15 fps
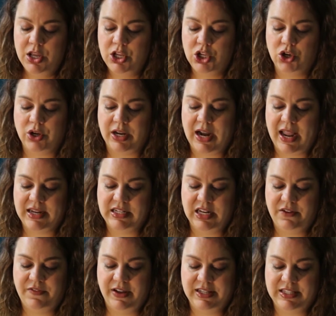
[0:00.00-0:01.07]
You're going to
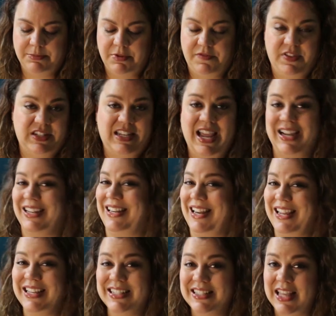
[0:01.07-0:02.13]
identify some of the
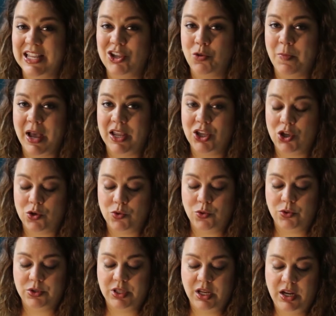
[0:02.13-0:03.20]
techniques that you might
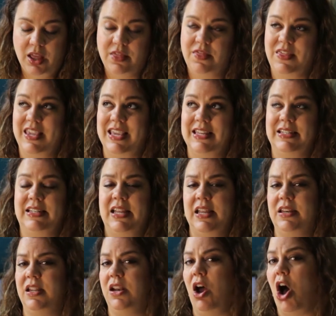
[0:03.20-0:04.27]
use, the
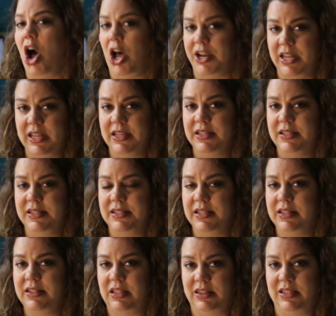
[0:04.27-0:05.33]
intended audience
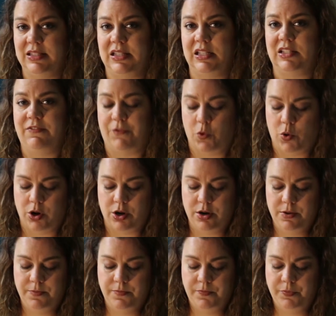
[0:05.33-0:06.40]
that this is
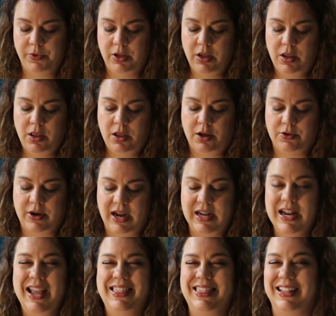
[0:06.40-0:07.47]
for, all right,
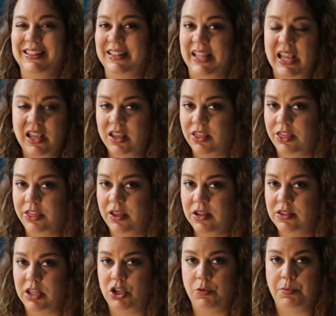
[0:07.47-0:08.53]
the length
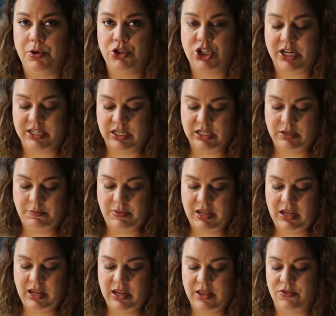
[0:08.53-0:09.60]
that you project it to
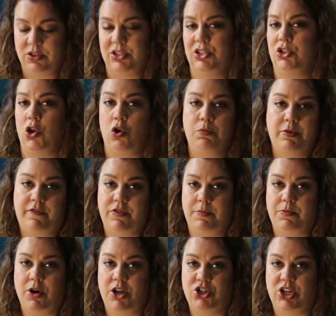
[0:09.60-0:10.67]
be, and the scope of the
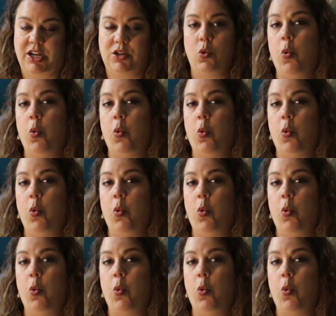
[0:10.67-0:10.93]
project.